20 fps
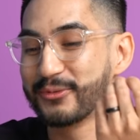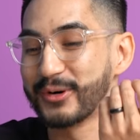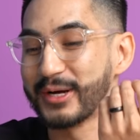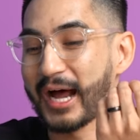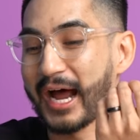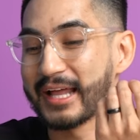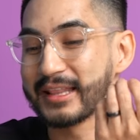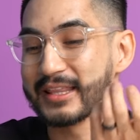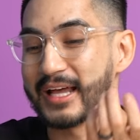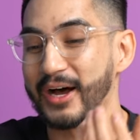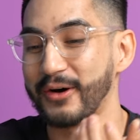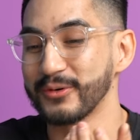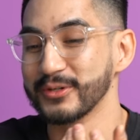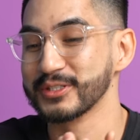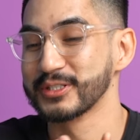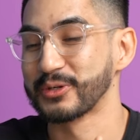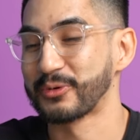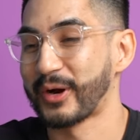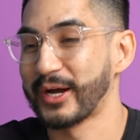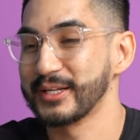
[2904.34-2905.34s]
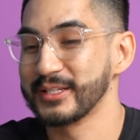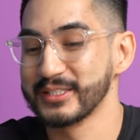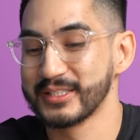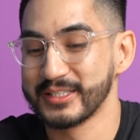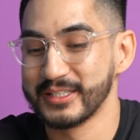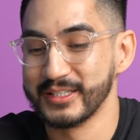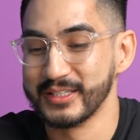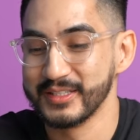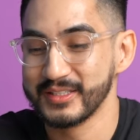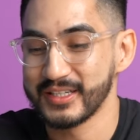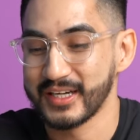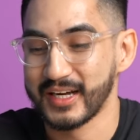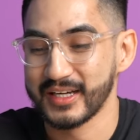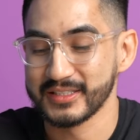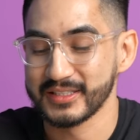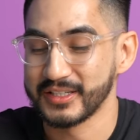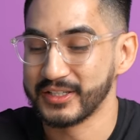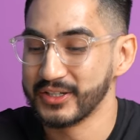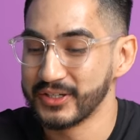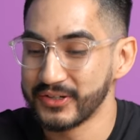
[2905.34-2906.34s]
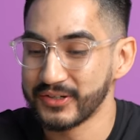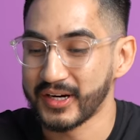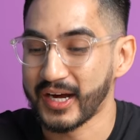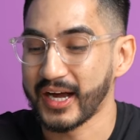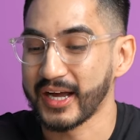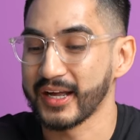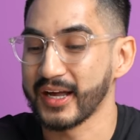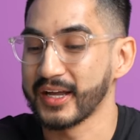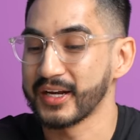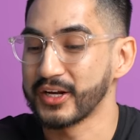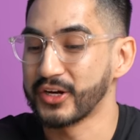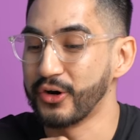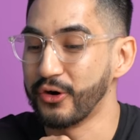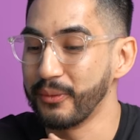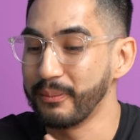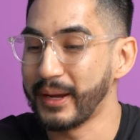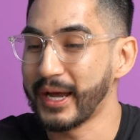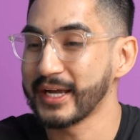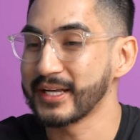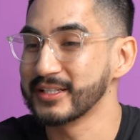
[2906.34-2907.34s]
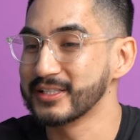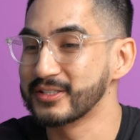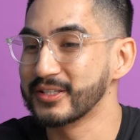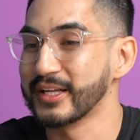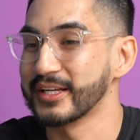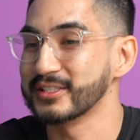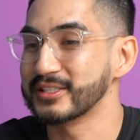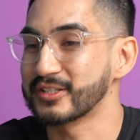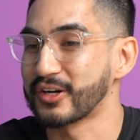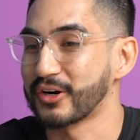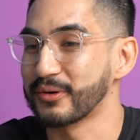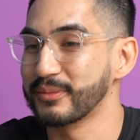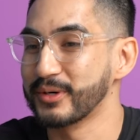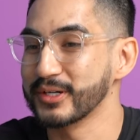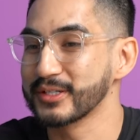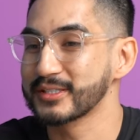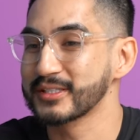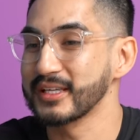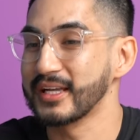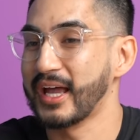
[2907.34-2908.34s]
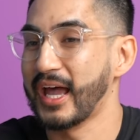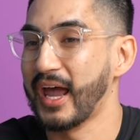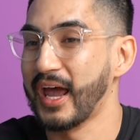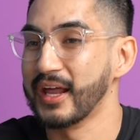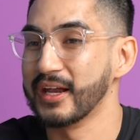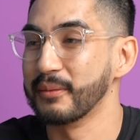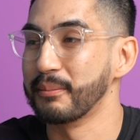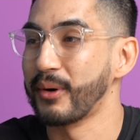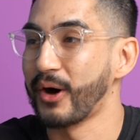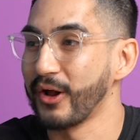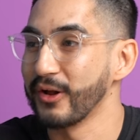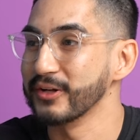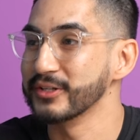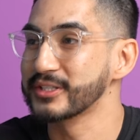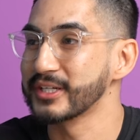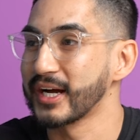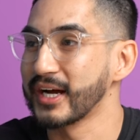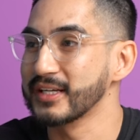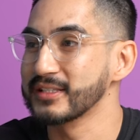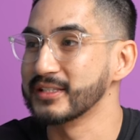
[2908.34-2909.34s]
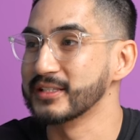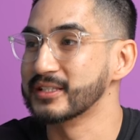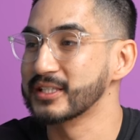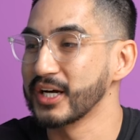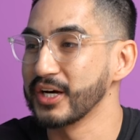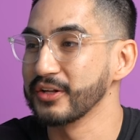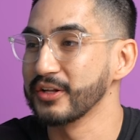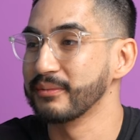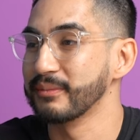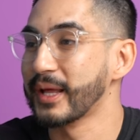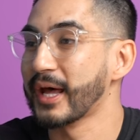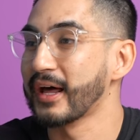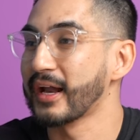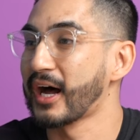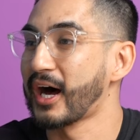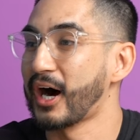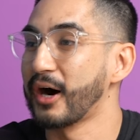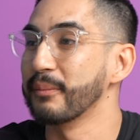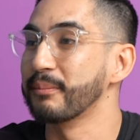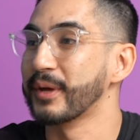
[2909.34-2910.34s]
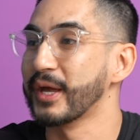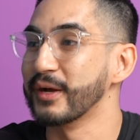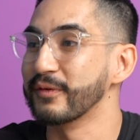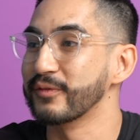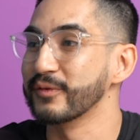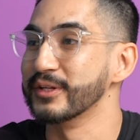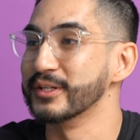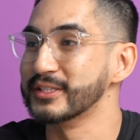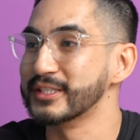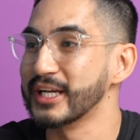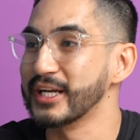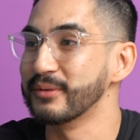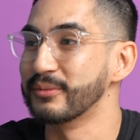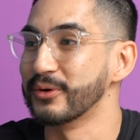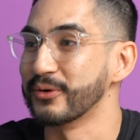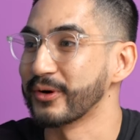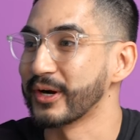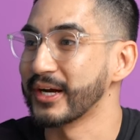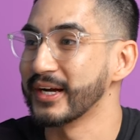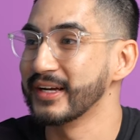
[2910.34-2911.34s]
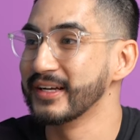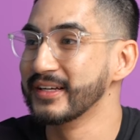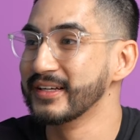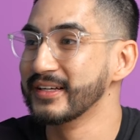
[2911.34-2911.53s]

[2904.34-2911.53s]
what I thought was the right decision. I was like, you know, I gotta go back into that Starbucks and apologize and tell them that I'll pay for the table, right?